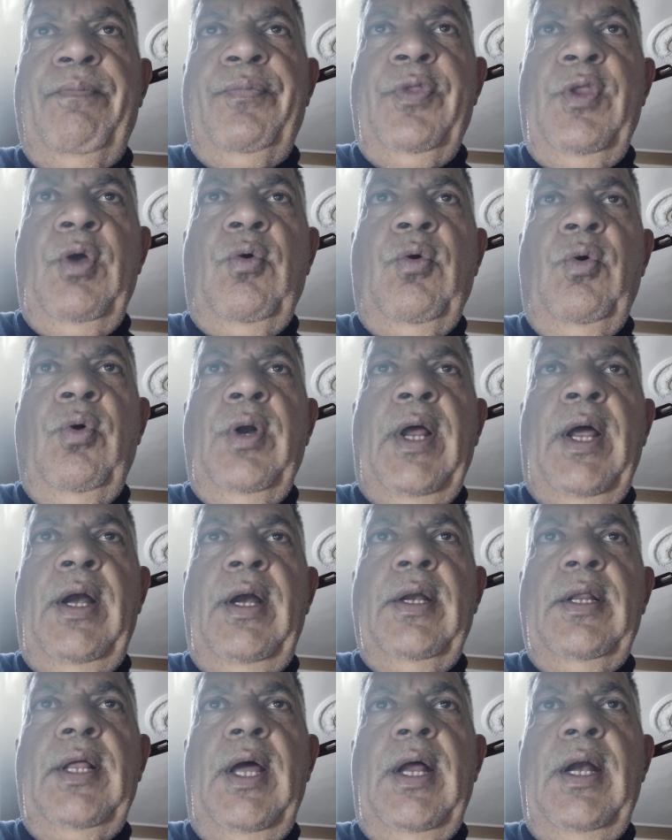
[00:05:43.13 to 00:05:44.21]
The court
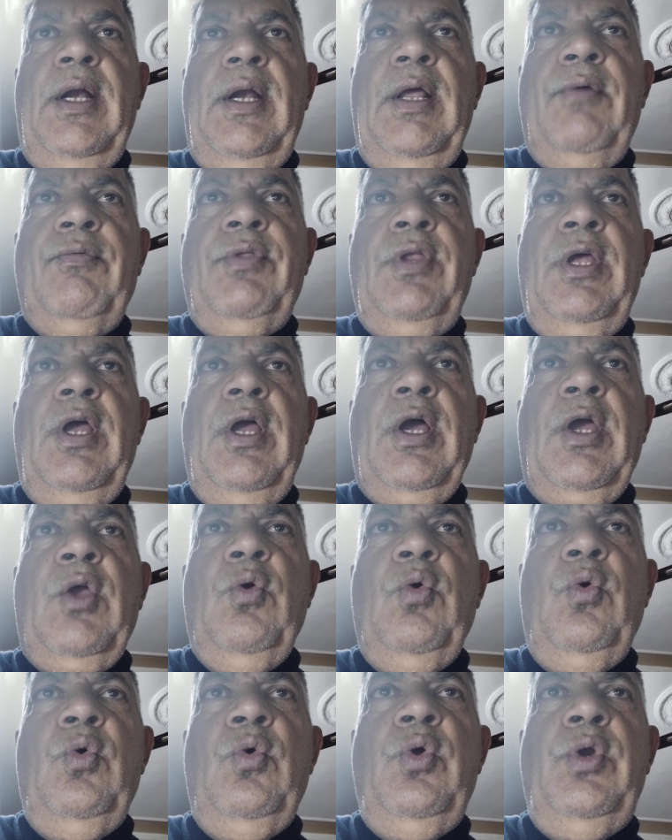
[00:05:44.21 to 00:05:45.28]
held that if the
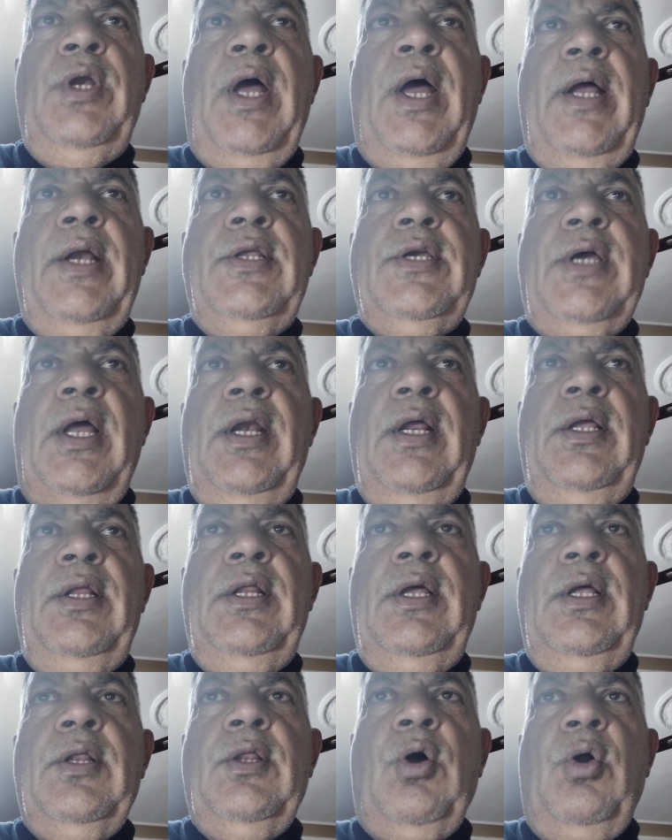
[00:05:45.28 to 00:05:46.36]
accused had challenged
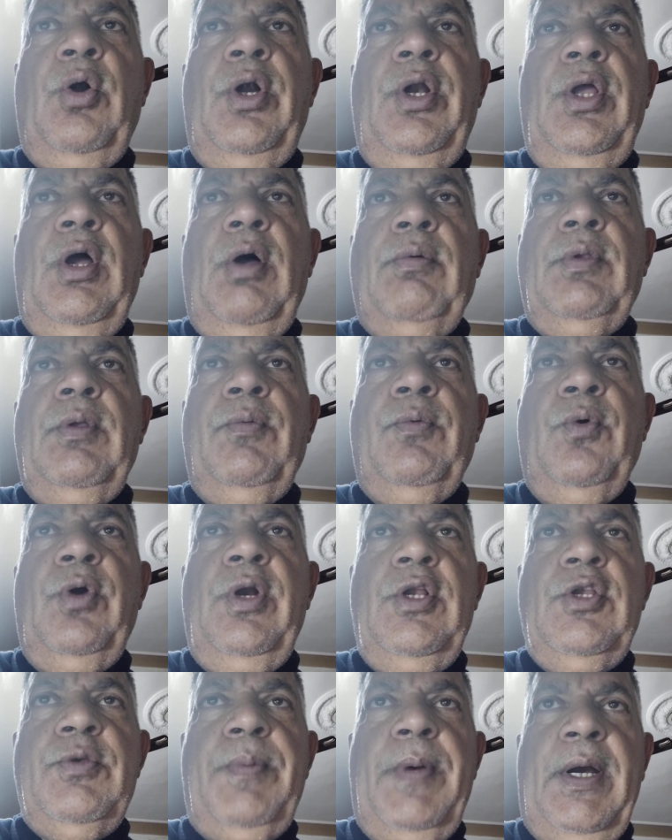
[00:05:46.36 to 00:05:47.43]
the authority of the food
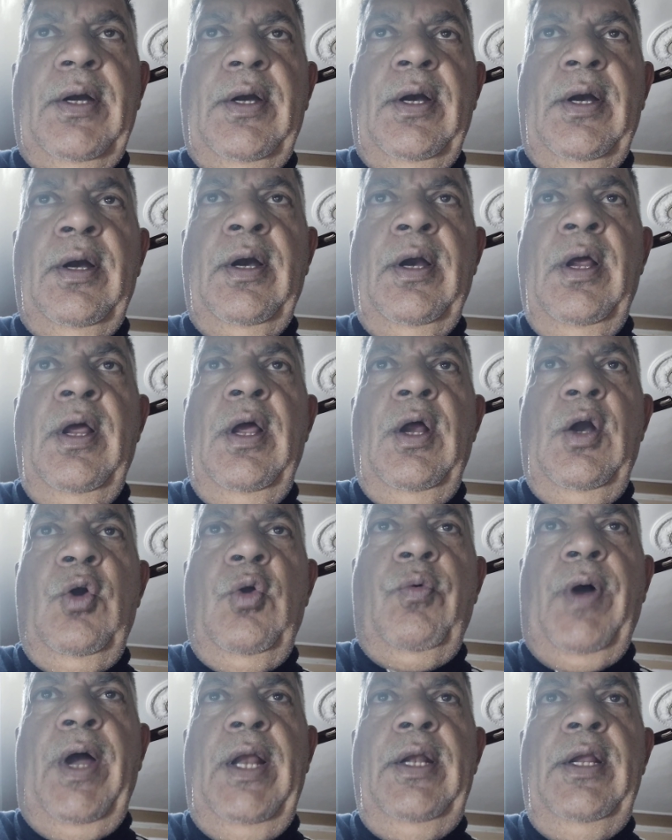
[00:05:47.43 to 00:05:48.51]
inspector to
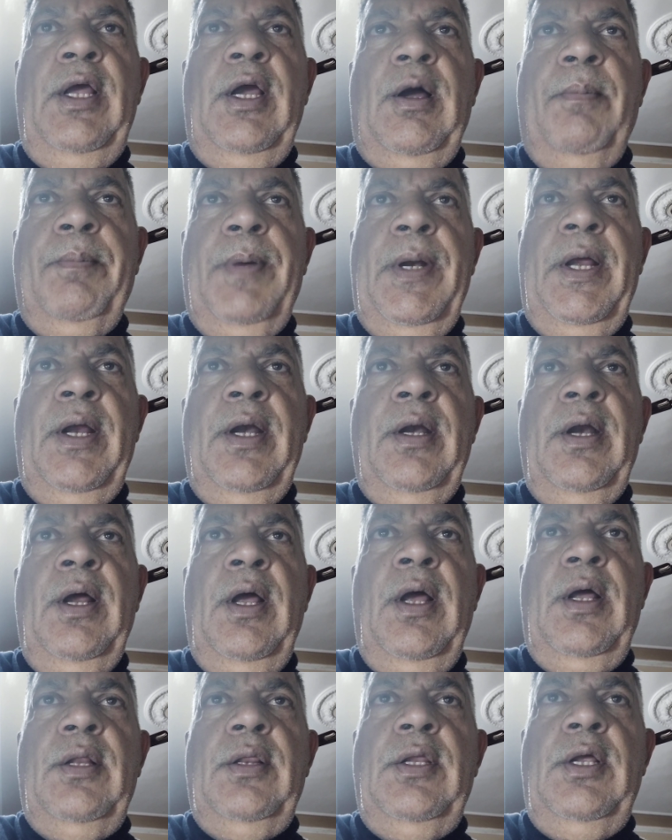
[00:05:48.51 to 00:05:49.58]
file the complaint,
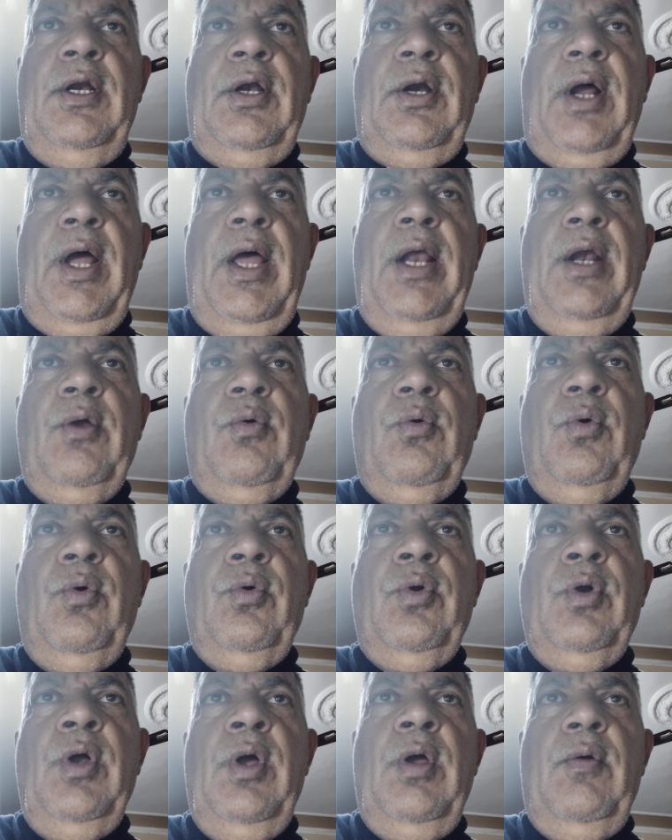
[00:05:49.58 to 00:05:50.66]
the trial
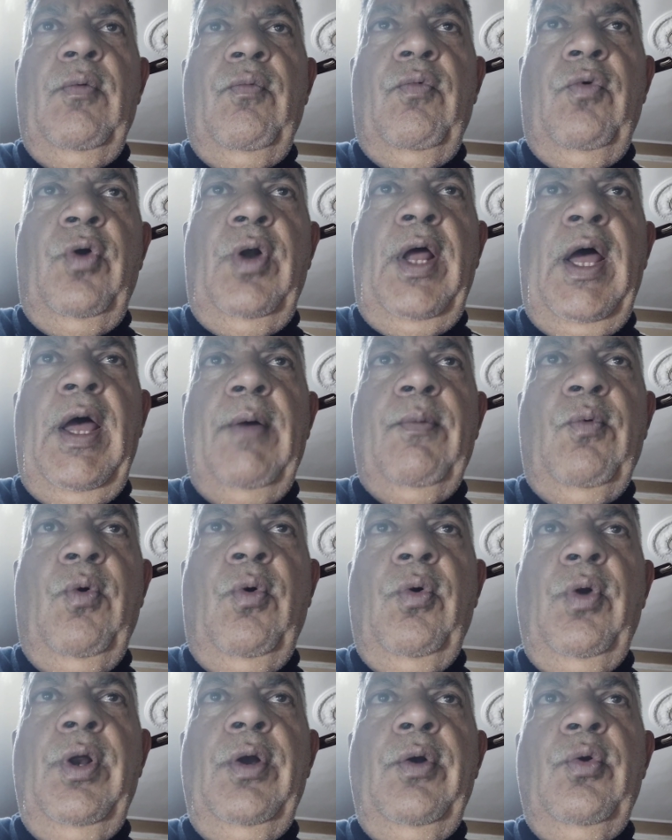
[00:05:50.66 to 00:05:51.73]
court would have
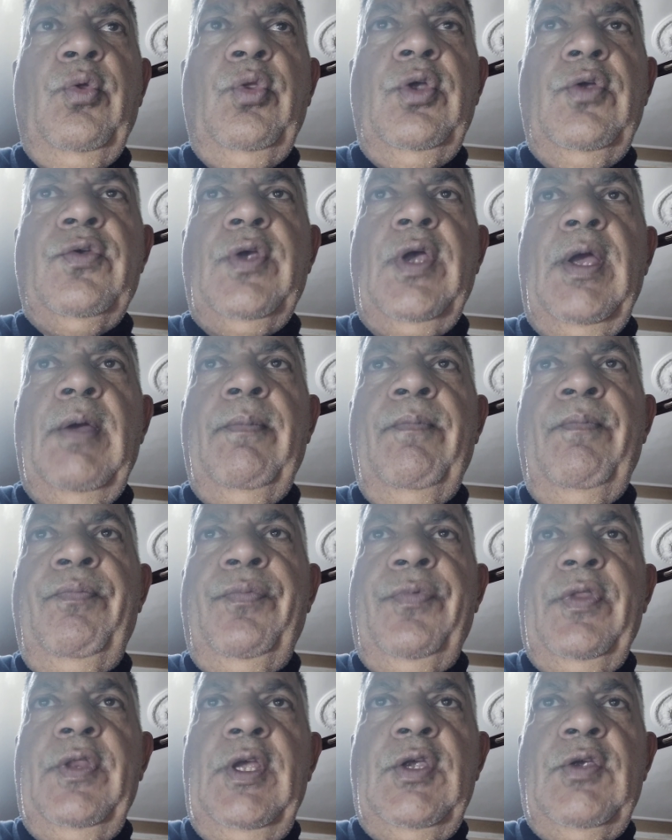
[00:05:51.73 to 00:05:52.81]
gone into the same.
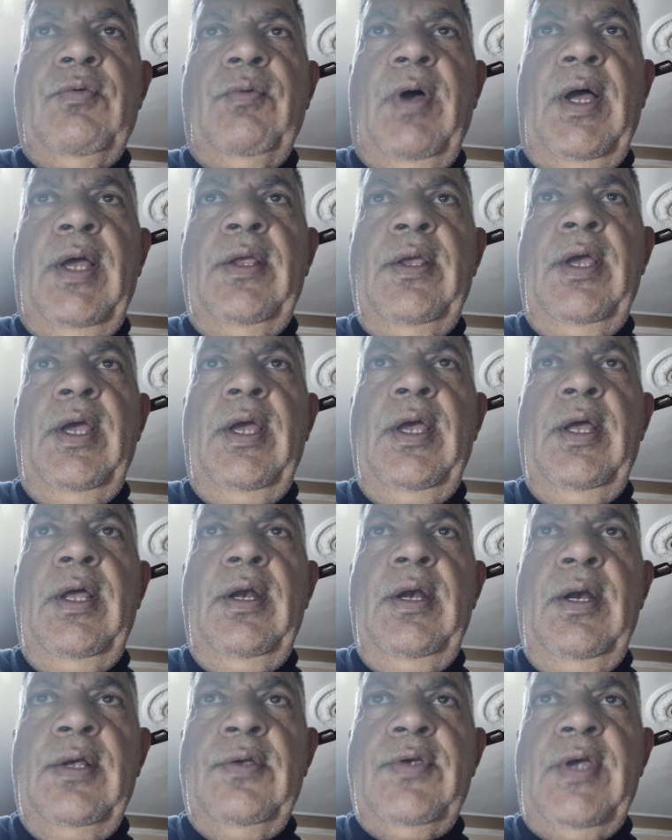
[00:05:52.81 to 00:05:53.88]
This was
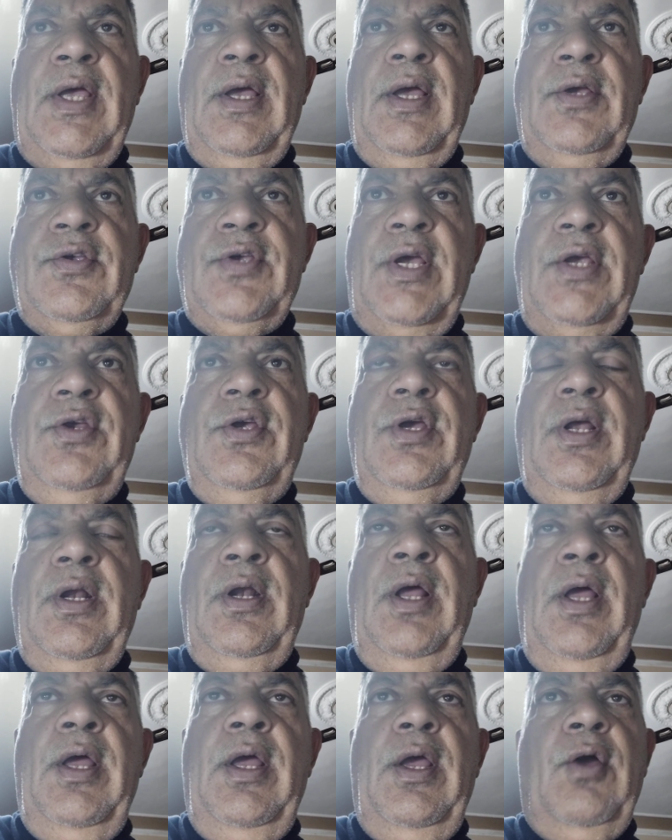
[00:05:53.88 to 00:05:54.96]
essential
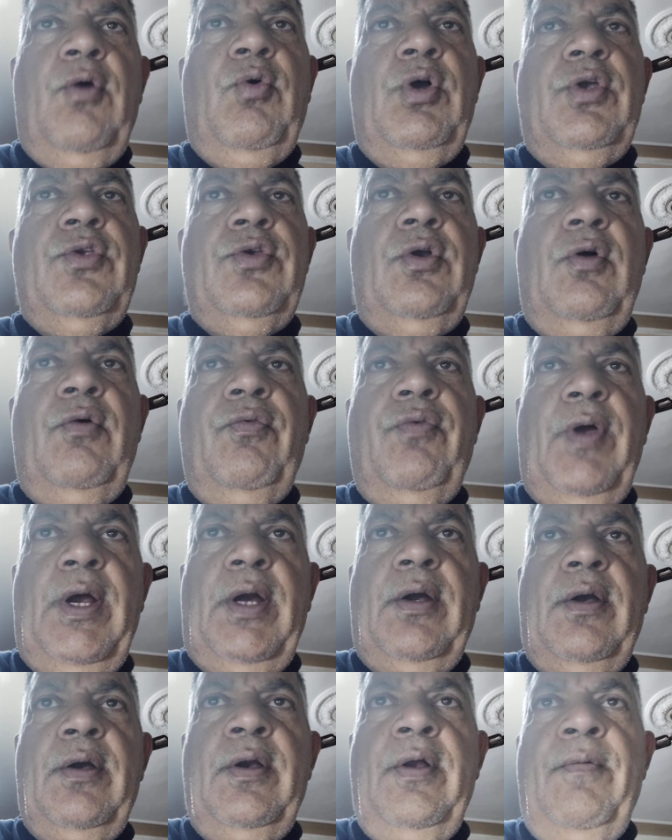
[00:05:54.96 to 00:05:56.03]
a question of
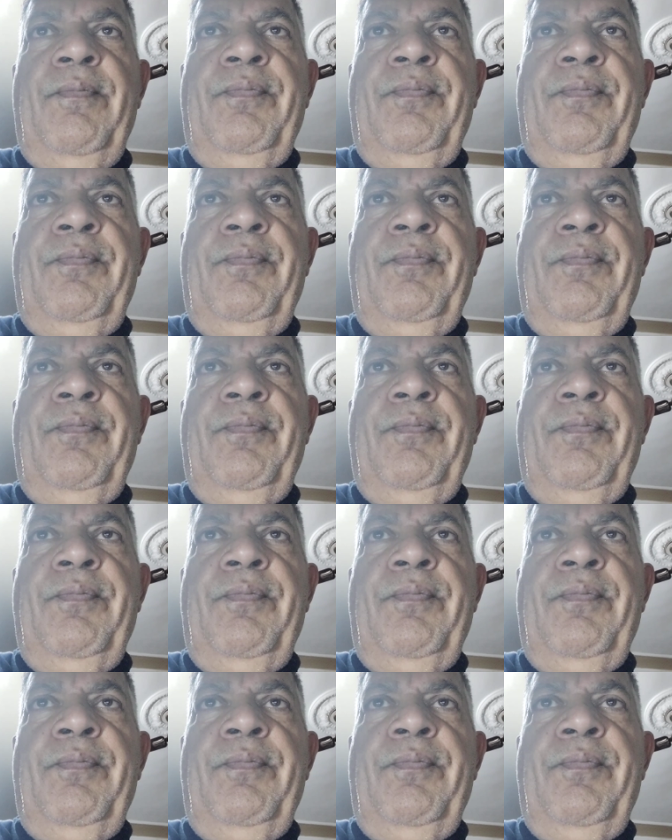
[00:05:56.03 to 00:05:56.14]
fact.